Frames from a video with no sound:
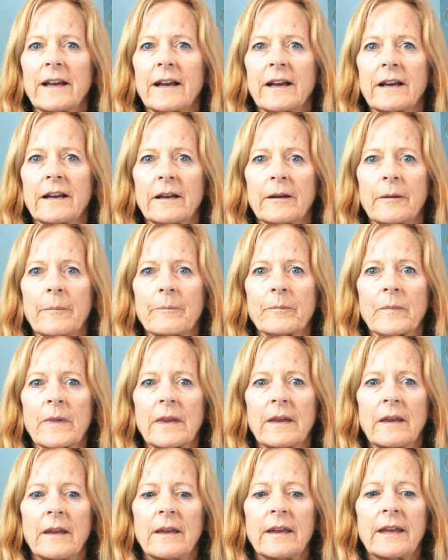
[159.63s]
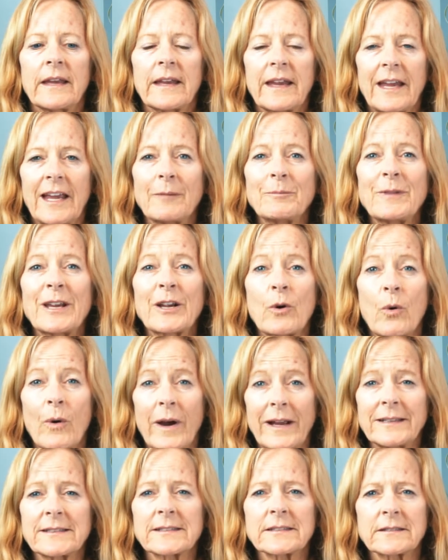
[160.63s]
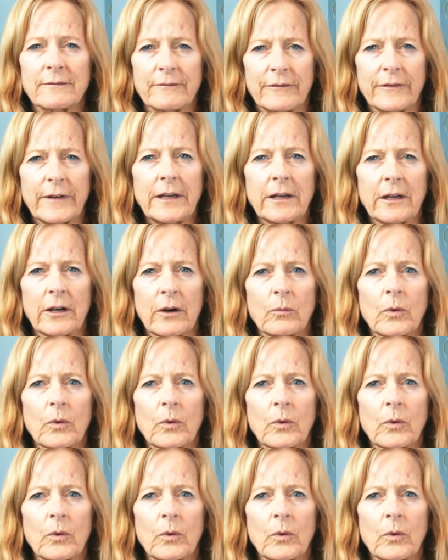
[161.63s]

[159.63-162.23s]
Um, it can be quite severe